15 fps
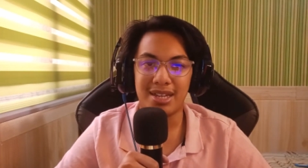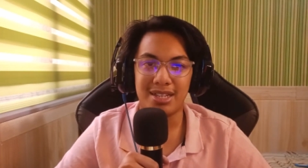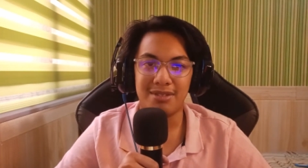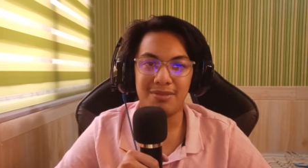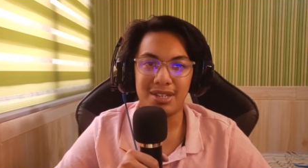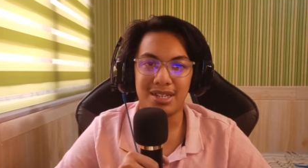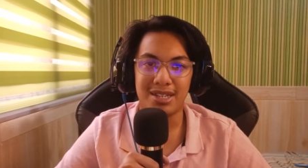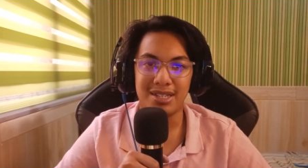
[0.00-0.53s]

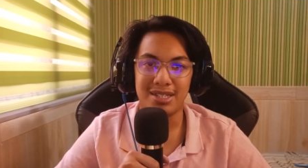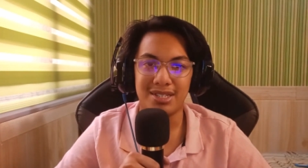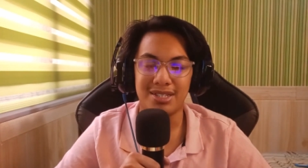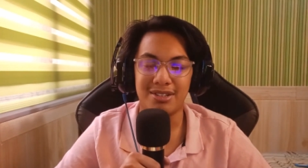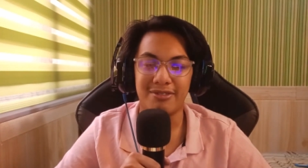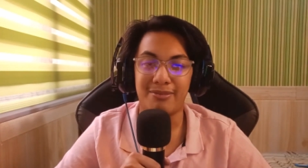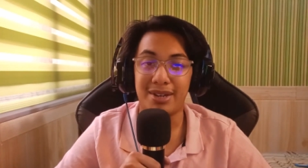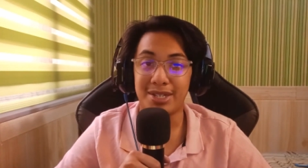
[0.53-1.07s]
because
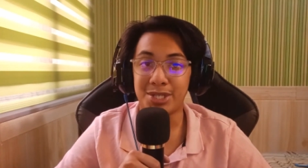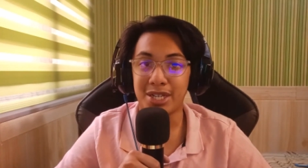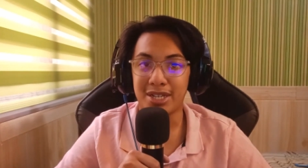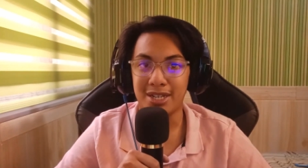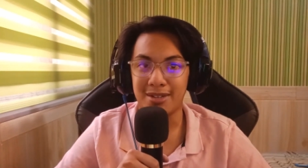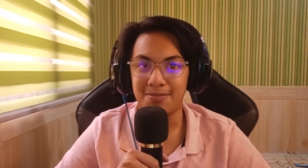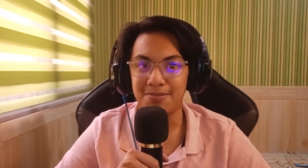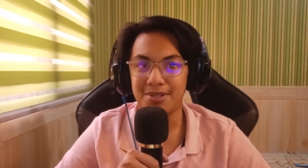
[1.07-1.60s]
of my
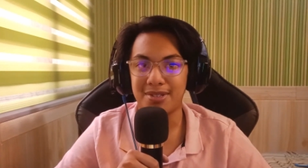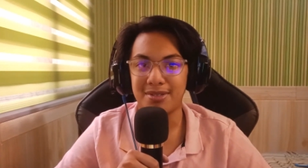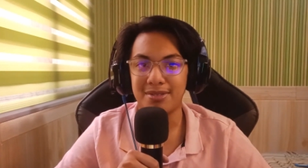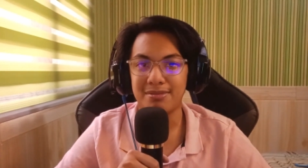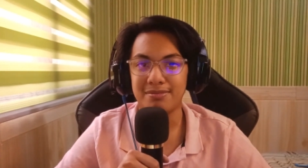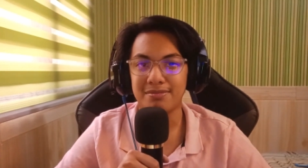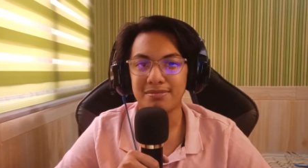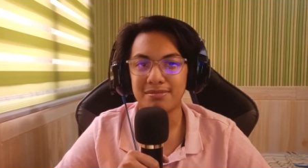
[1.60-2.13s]
checkups.
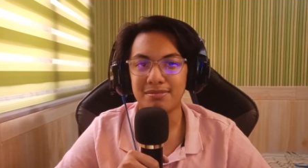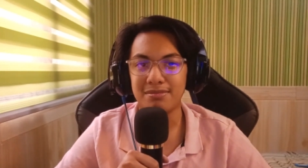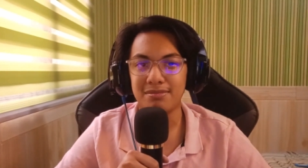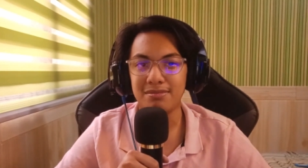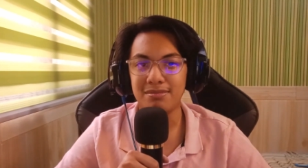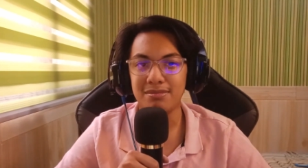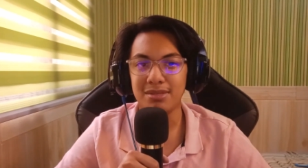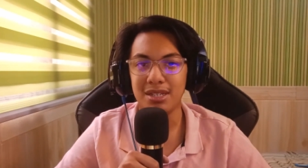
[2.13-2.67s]

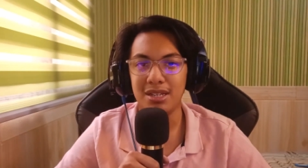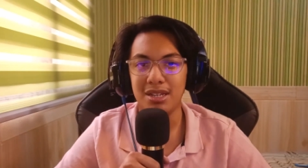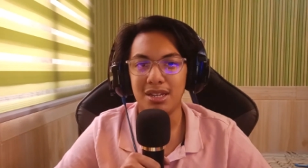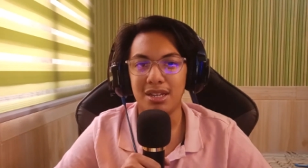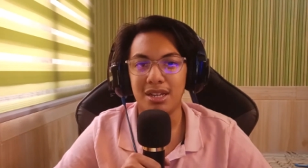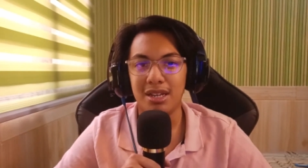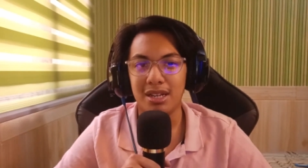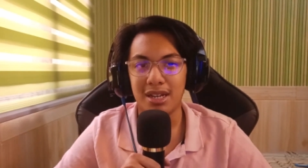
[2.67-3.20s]

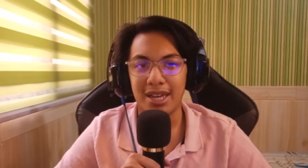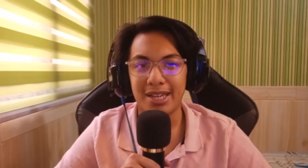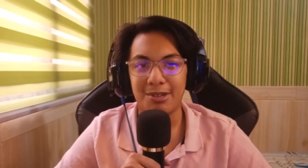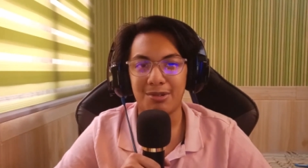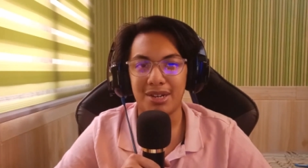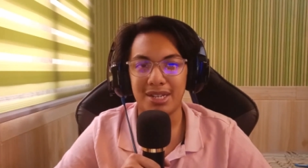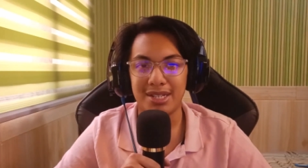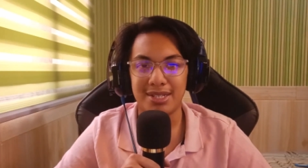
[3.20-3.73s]

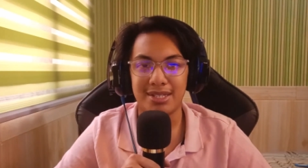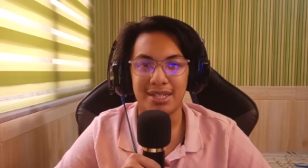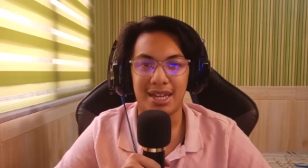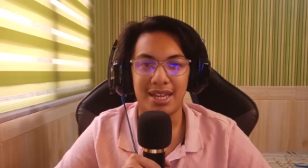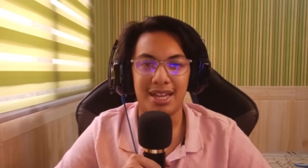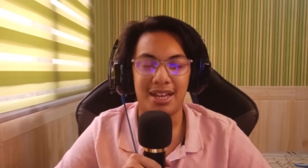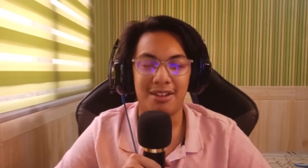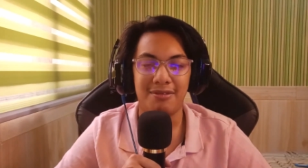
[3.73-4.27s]
Likewise, I
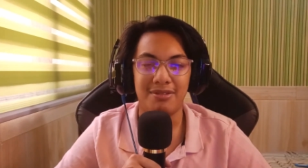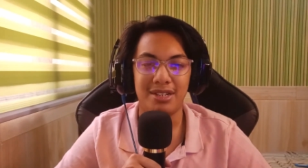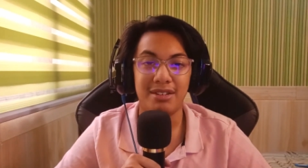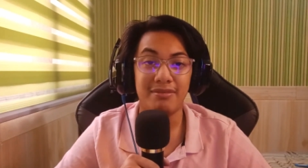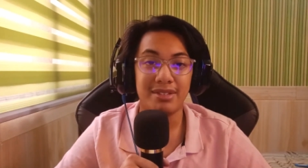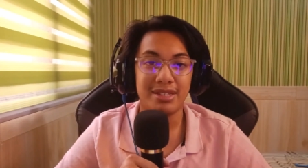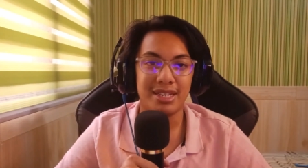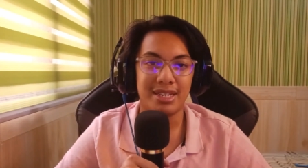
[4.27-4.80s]
have
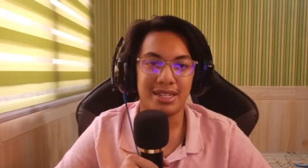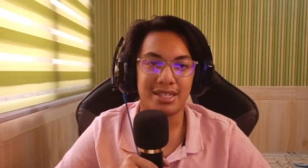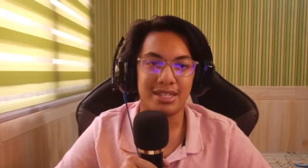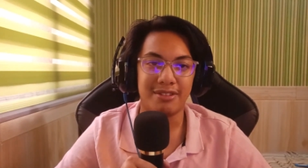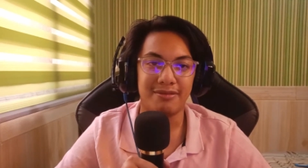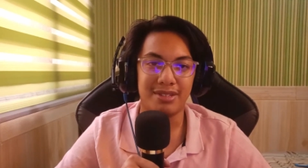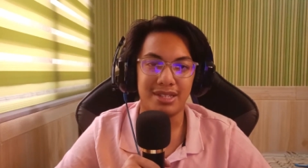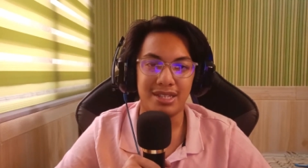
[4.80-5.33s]
limited
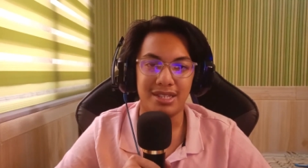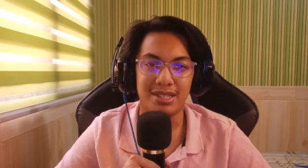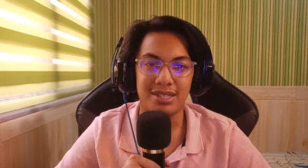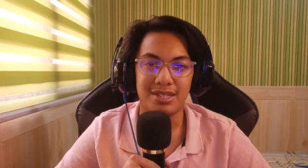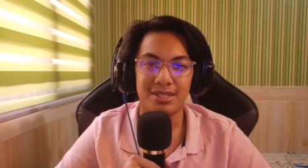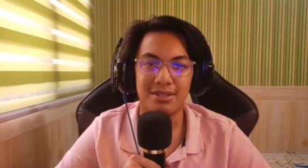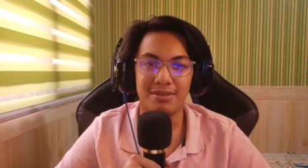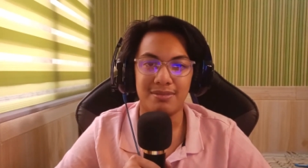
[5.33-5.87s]

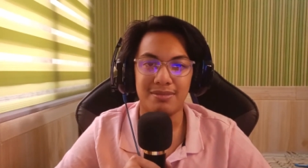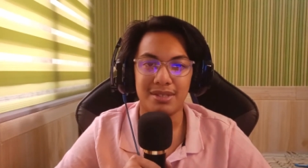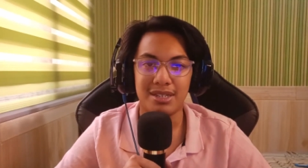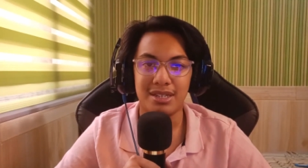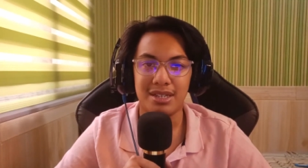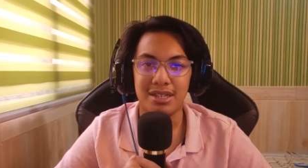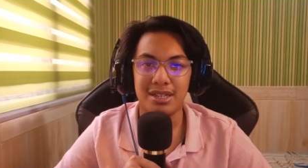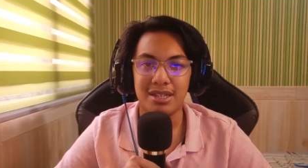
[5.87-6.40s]
activities.
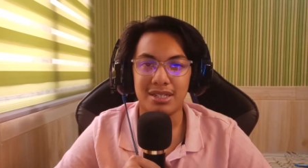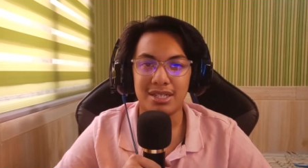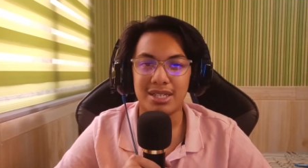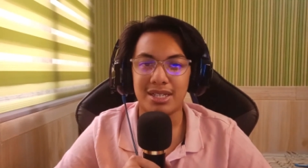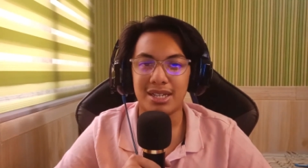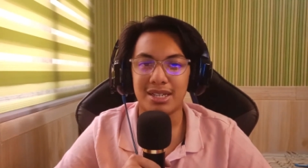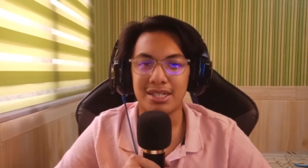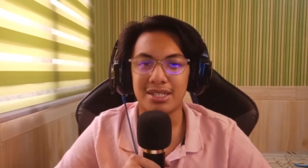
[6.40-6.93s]
This
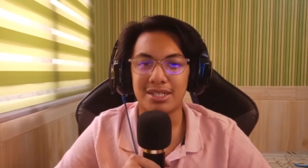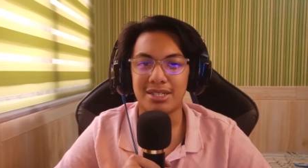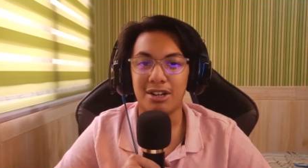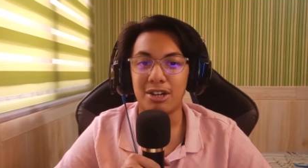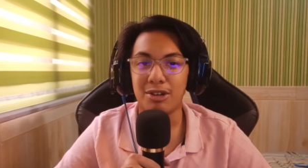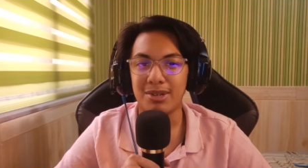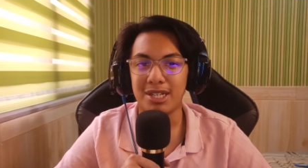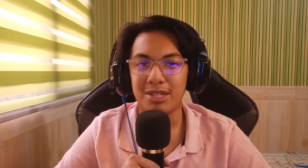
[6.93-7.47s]
has
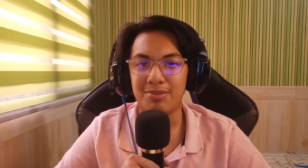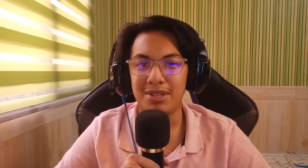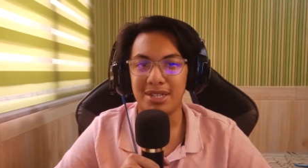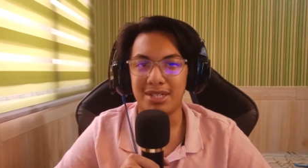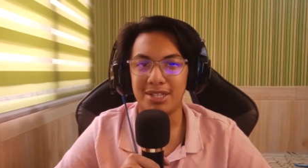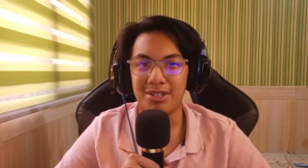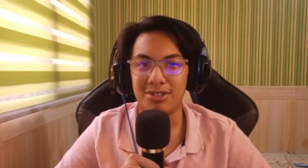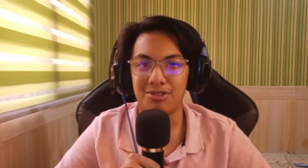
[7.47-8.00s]
always been
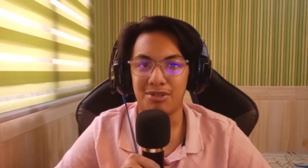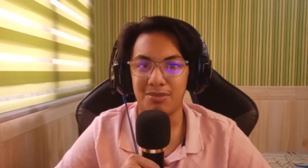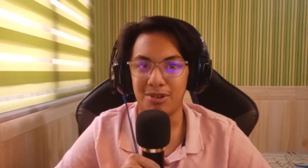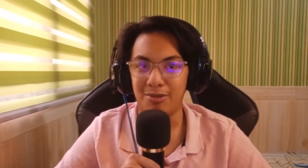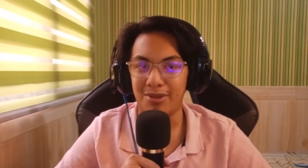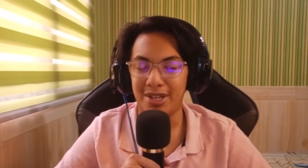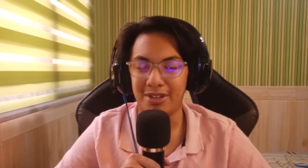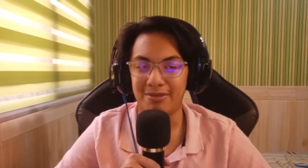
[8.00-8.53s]
the normal
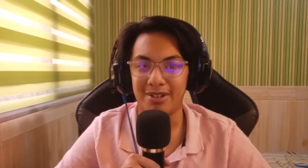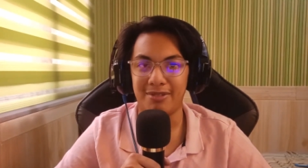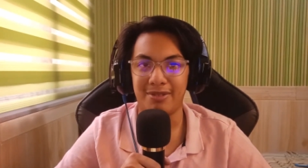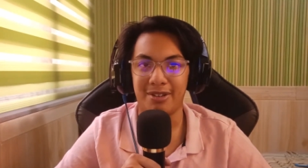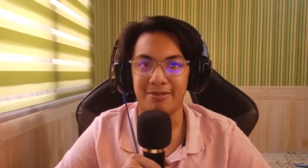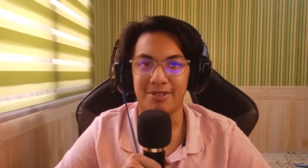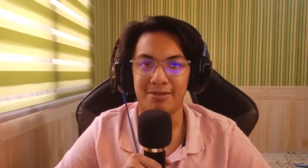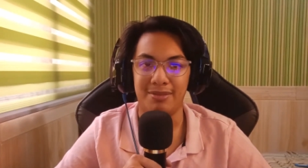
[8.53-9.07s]
way of living
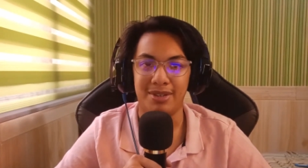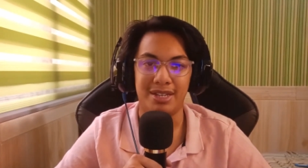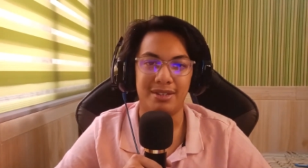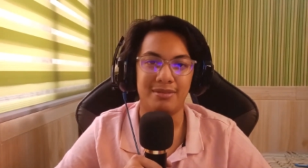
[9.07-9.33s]
for me.